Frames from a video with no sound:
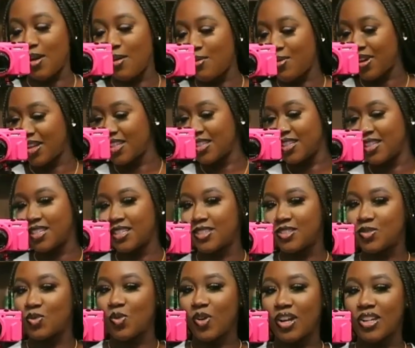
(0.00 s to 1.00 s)
I'm wearing
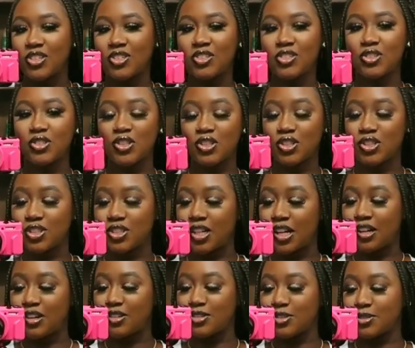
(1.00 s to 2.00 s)
this white
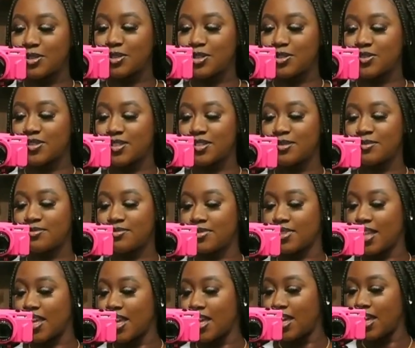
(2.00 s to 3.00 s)
shirt. I don't know where it's from.
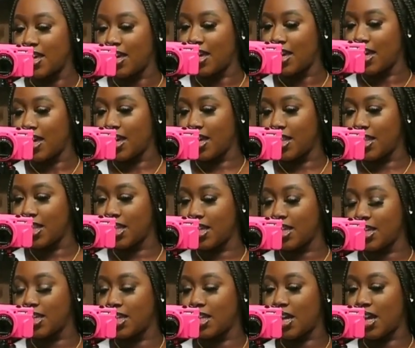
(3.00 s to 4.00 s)
And
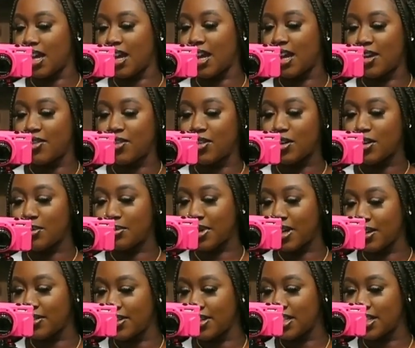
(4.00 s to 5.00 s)
then I have on
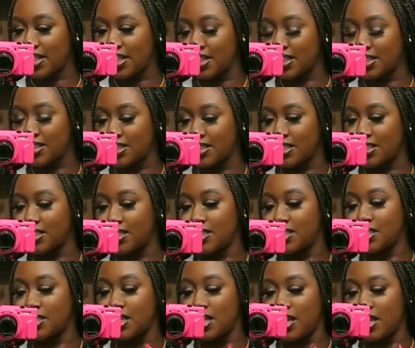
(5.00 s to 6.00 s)
my everyday
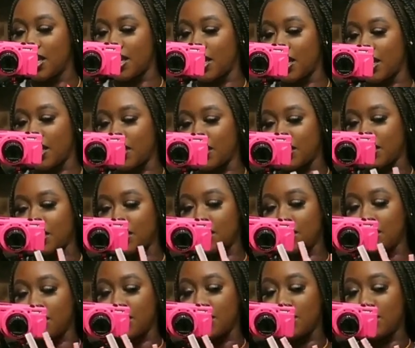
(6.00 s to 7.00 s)
necklaces. And
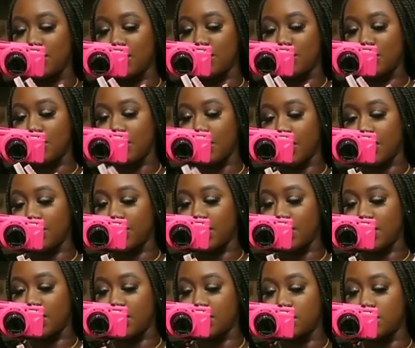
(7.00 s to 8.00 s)
then these are my
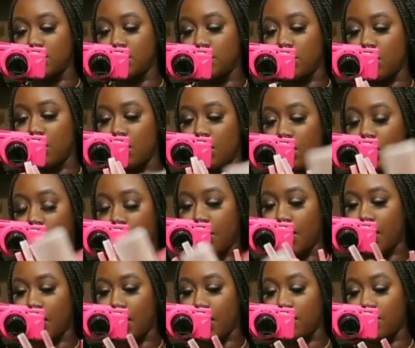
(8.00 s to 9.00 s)
rings on
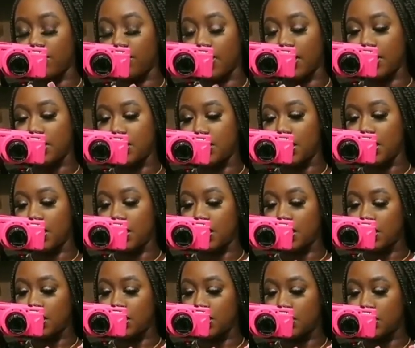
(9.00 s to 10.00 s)
my right
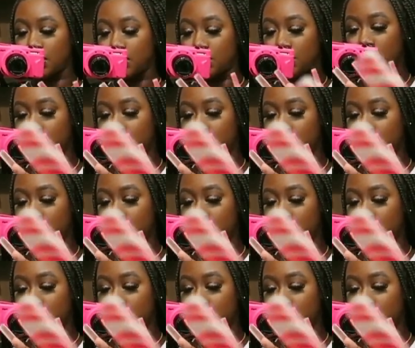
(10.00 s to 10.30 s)
hand.